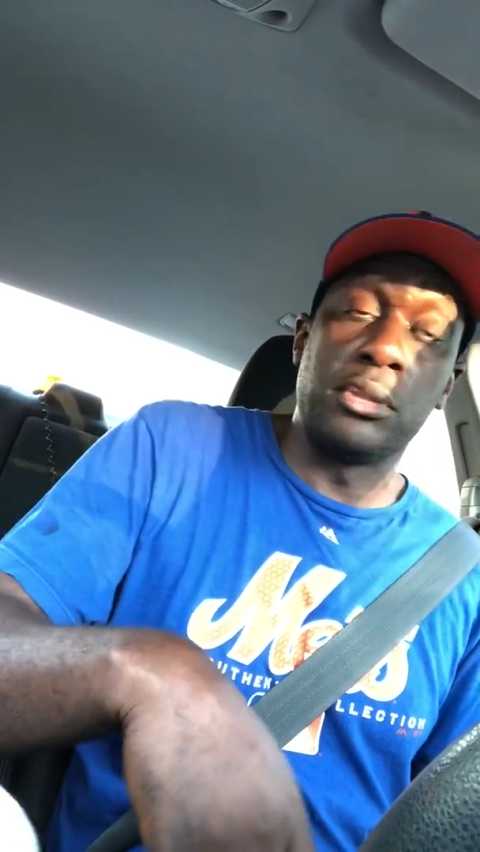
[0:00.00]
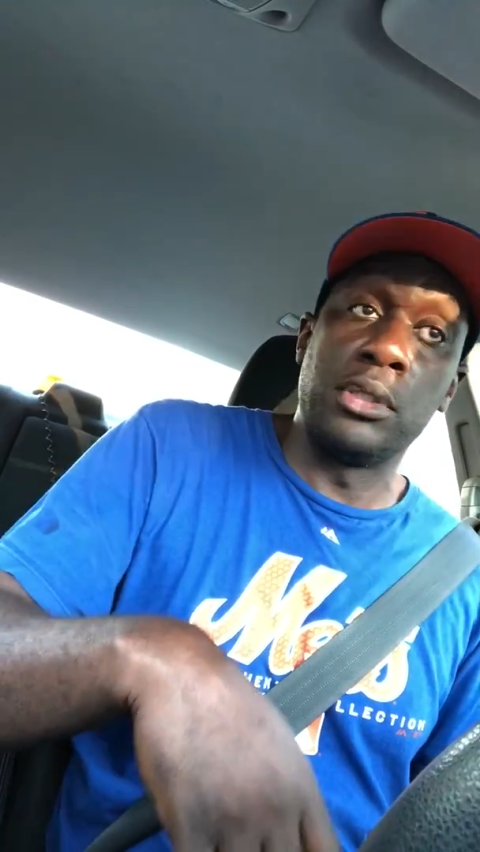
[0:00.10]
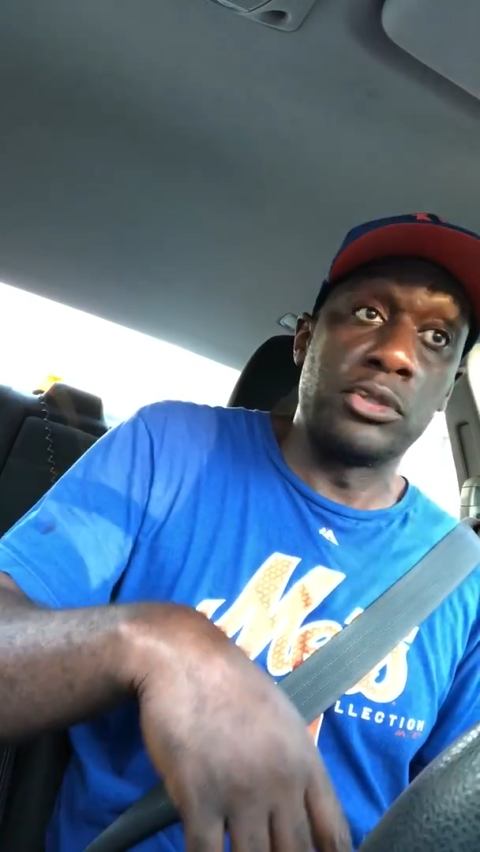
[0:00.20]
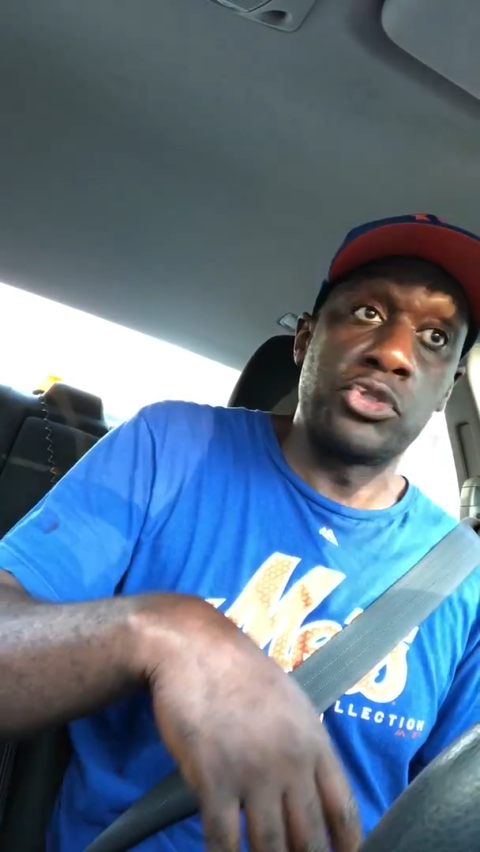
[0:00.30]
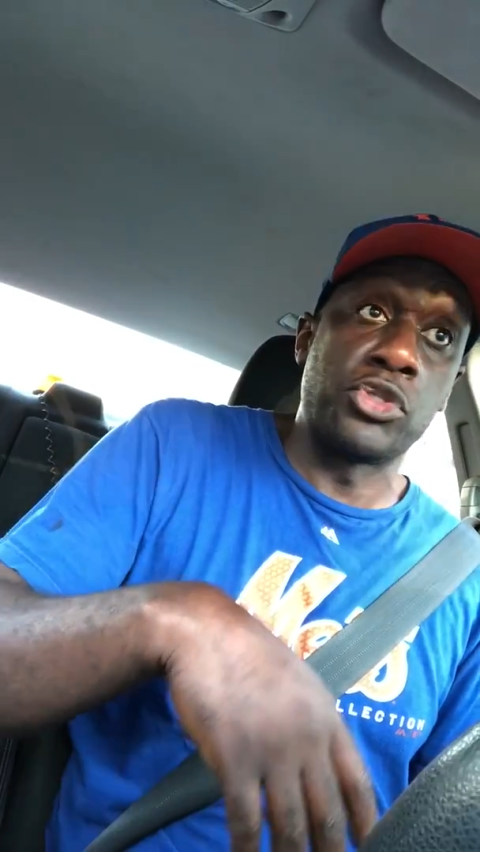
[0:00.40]

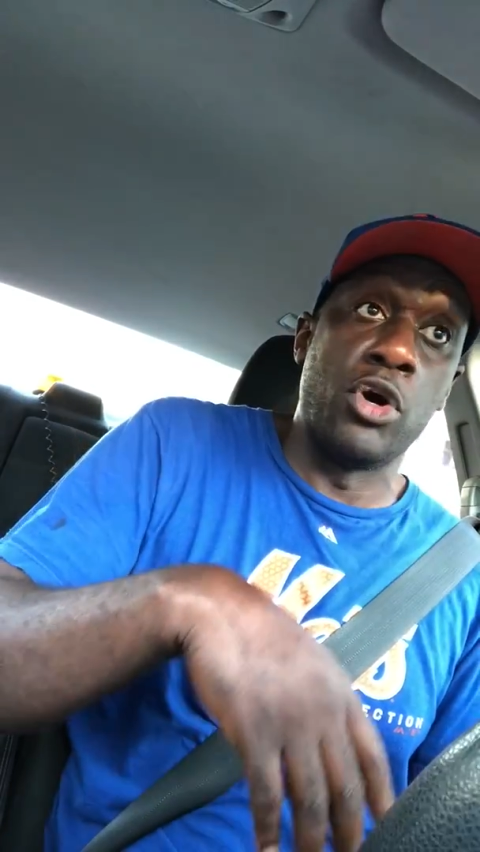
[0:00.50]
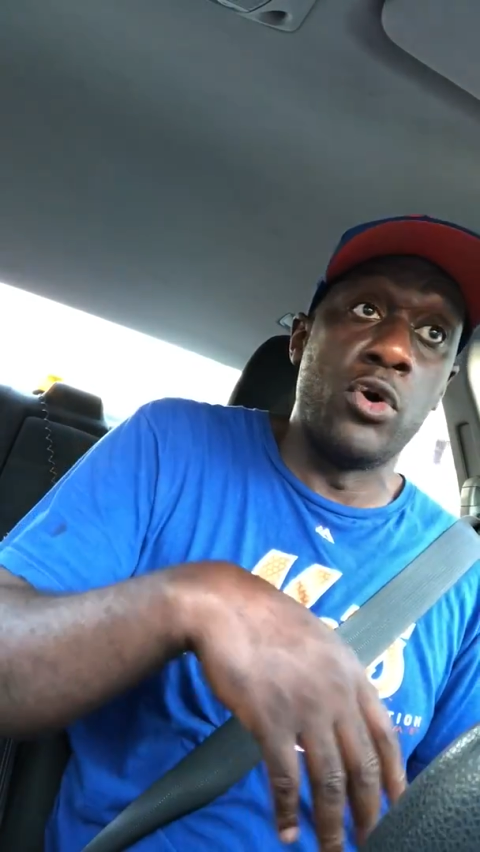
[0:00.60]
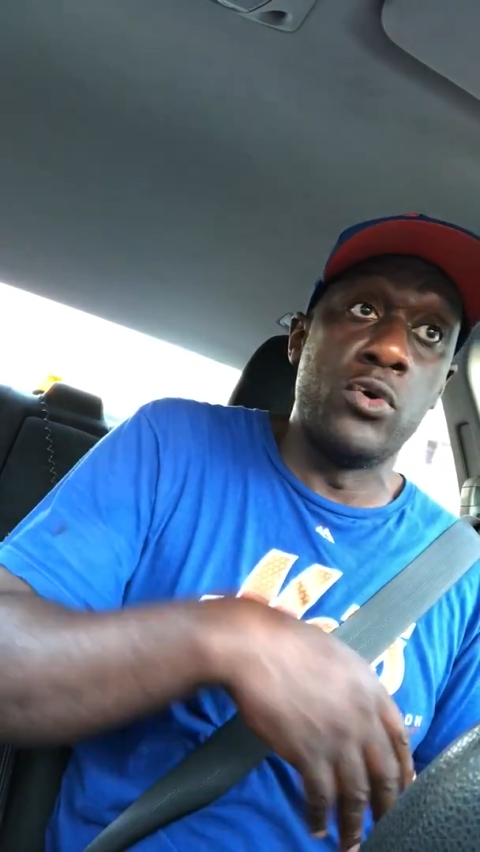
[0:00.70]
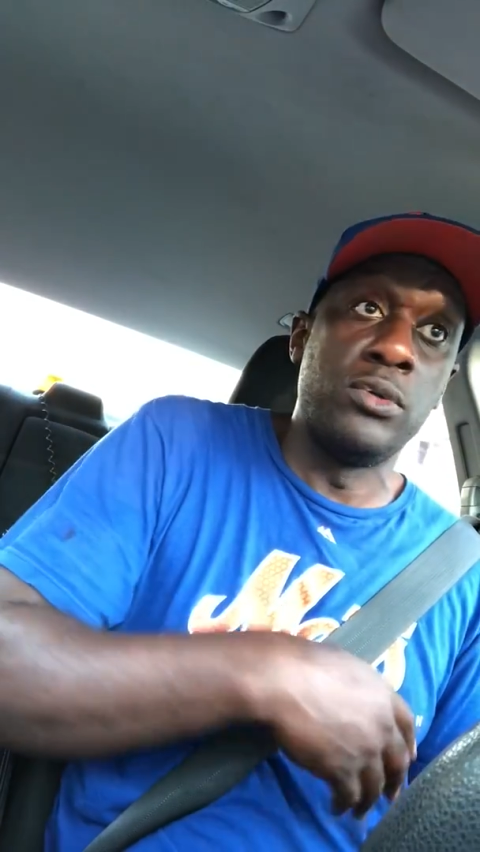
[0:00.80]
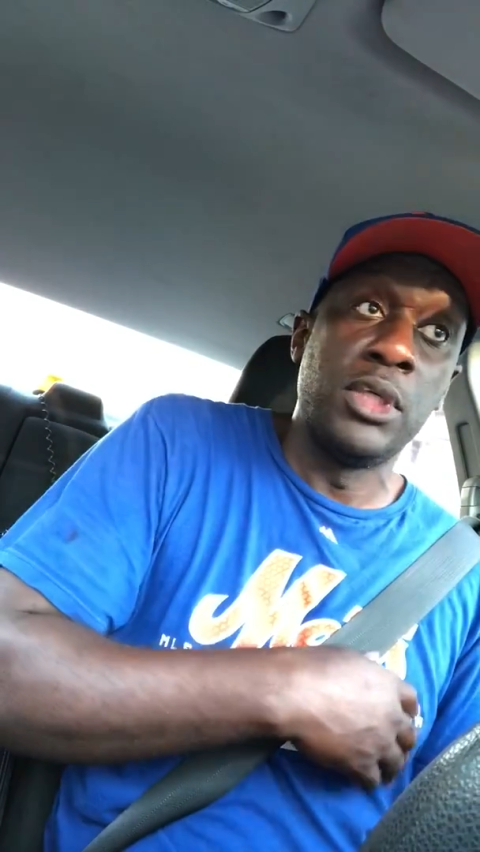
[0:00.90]
uh,
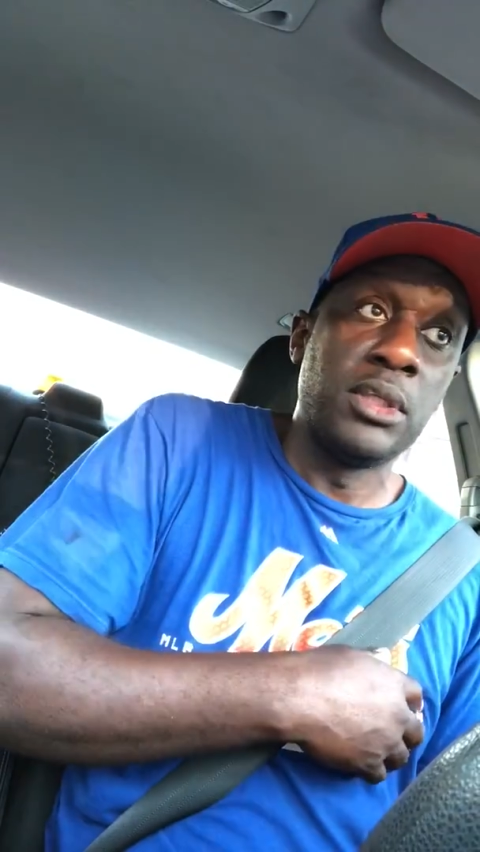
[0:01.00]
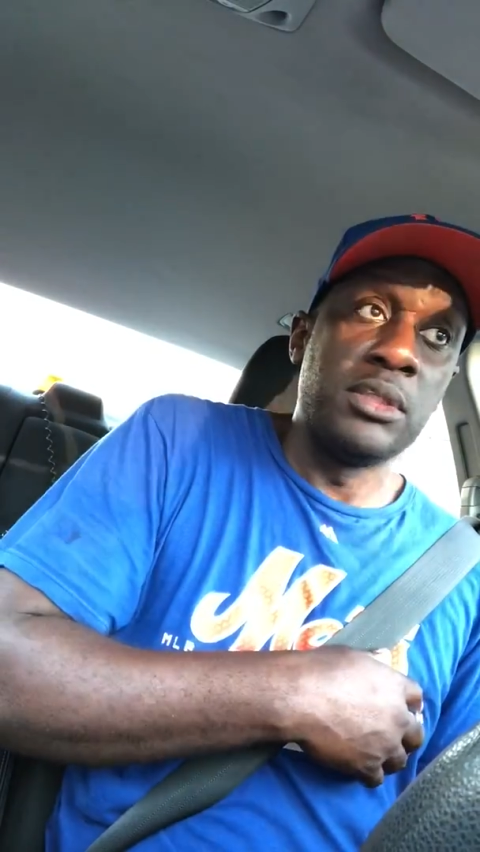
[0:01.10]
so